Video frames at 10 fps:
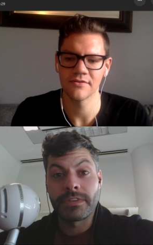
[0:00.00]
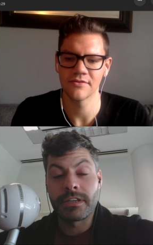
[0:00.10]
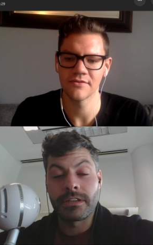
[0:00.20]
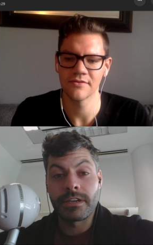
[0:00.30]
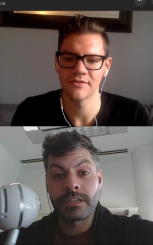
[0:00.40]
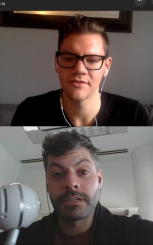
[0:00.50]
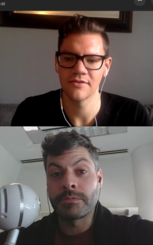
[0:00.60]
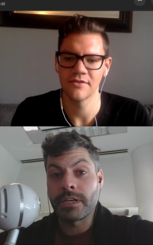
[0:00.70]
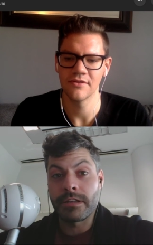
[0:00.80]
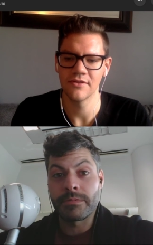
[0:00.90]
Speaker 1: And I
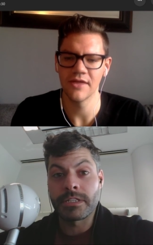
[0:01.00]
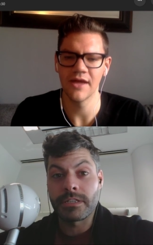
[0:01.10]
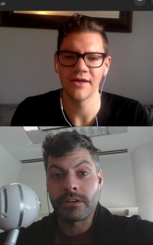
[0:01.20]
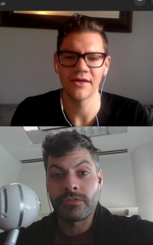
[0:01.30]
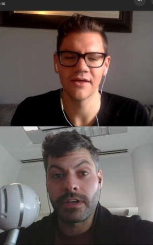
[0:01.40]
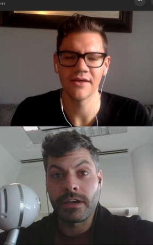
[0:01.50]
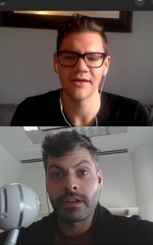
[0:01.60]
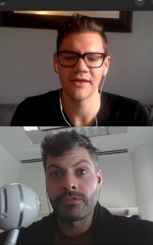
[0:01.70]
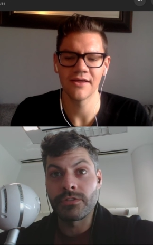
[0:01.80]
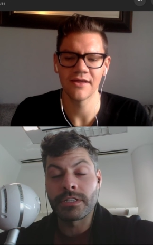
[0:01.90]
keep telling myself
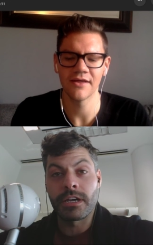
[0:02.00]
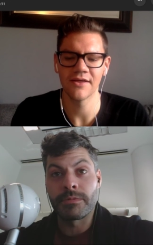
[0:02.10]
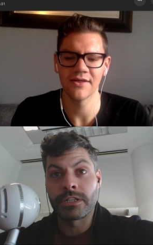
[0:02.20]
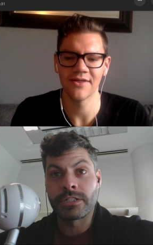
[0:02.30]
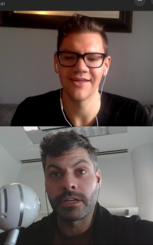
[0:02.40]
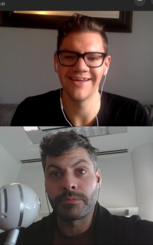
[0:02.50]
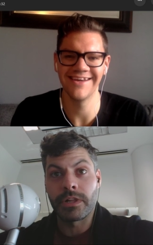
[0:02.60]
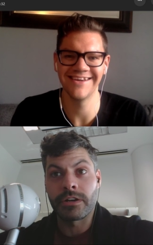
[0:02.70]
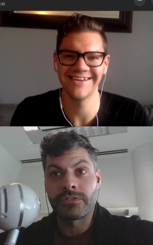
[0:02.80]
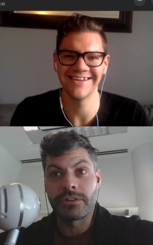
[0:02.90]
that every time I check
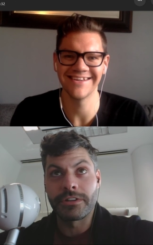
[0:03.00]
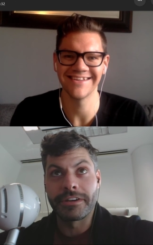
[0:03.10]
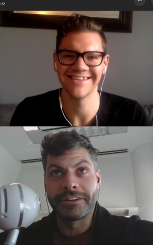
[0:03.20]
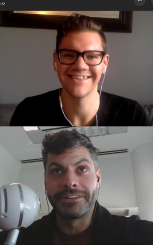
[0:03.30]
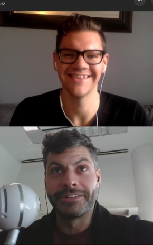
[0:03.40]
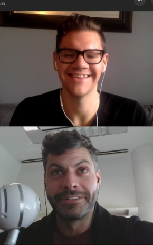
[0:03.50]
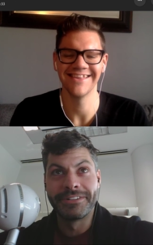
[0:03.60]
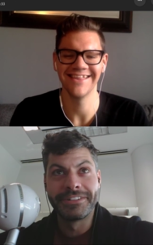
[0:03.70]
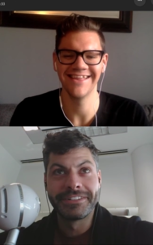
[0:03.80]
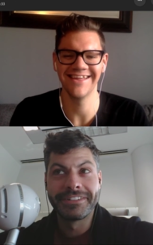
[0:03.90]
Blockfolio.
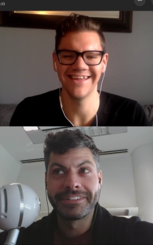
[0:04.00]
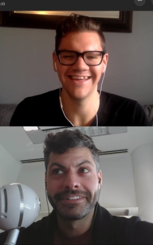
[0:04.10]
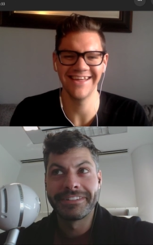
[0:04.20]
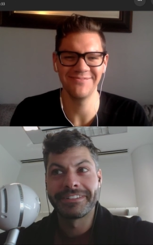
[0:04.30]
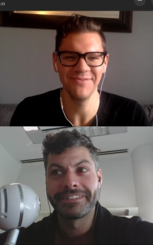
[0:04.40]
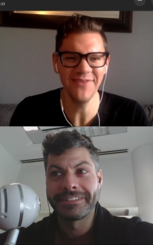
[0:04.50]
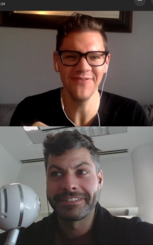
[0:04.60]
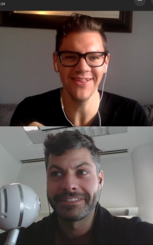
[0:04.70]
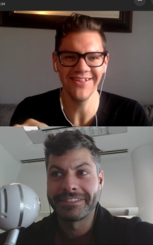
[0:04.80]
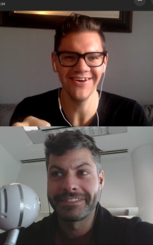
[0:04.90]
I'm in it
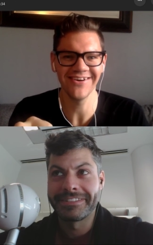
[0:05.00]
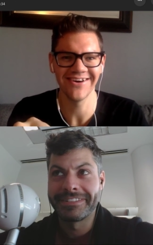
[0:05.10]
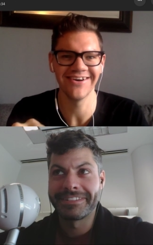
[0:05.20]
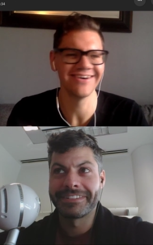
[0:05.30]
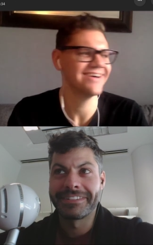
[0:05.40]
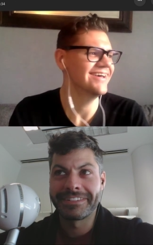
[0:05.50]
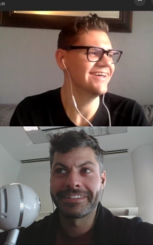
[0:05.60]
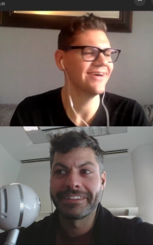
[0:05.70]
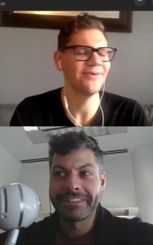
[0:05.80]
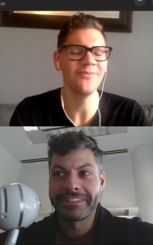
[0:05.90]
for the long haul.
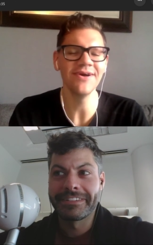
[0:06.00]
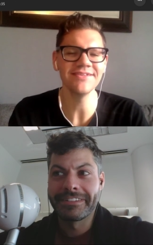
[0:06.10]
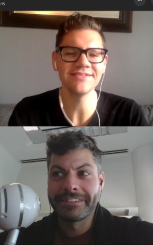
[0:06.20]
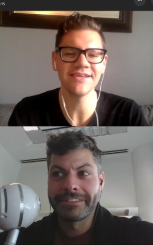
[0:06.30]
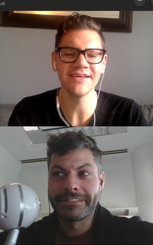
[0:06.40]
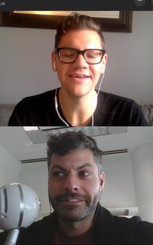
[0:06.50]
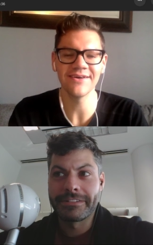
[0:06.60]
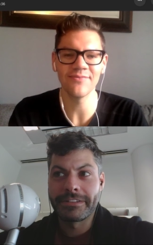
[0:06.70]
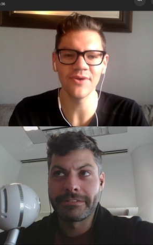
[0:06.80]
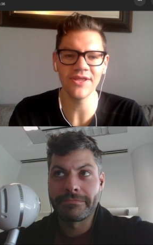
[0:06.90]
Speaker 2: What
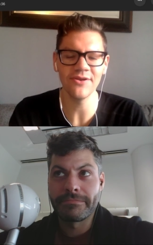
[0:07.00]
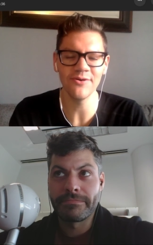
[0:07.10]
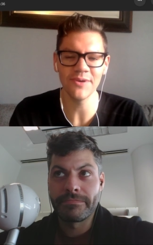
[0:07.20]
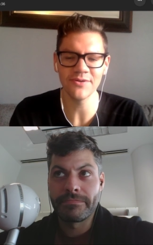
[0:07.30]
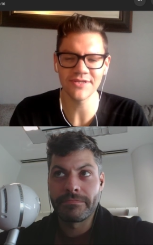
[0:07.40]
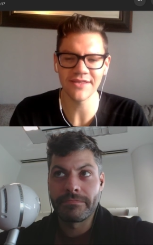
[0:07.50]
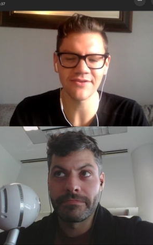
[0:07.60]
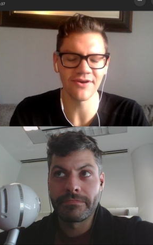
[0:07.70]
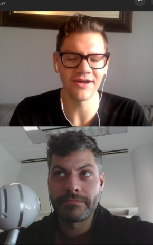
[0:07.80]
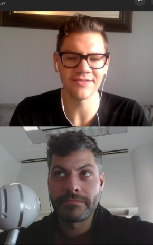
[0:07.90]
do you know about
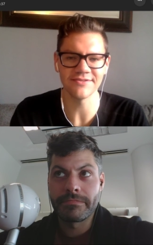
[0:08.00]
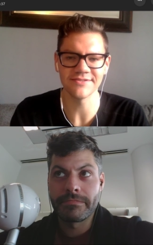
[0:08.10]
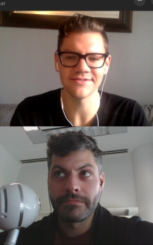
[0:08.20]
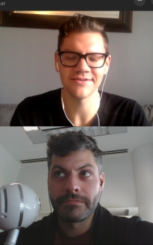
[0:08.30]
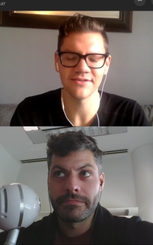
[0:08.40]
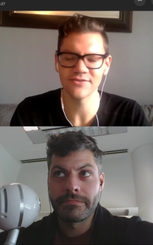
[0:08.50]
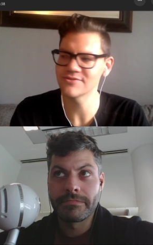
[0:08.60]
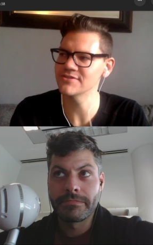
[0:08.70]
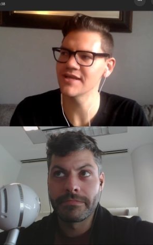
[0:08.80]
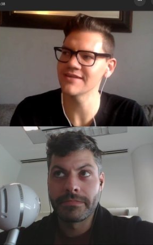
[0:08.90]
death crosses?
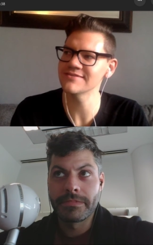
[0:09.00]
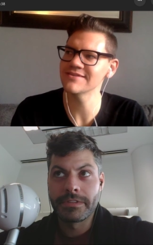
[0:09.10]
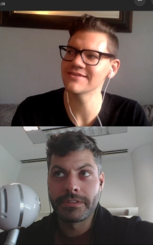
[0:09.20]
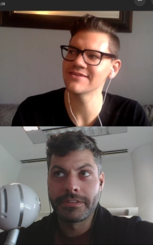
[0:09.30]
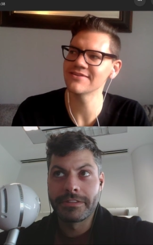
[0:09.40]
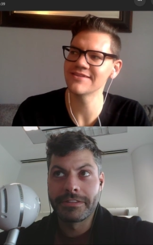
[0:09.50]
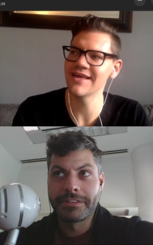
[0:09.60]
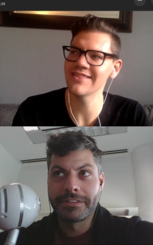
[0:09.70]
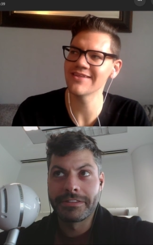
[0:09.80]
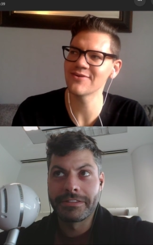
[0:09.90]
Death
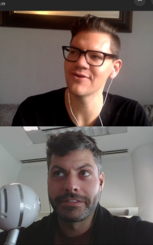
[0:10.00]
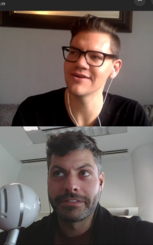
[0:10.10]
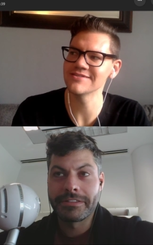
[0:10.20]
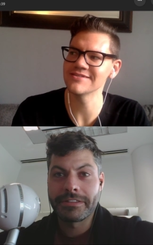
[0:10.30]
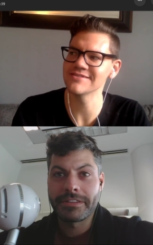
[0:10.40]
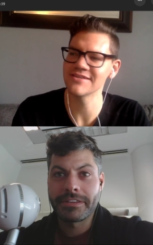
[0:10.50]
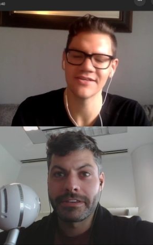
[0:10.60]
crosses.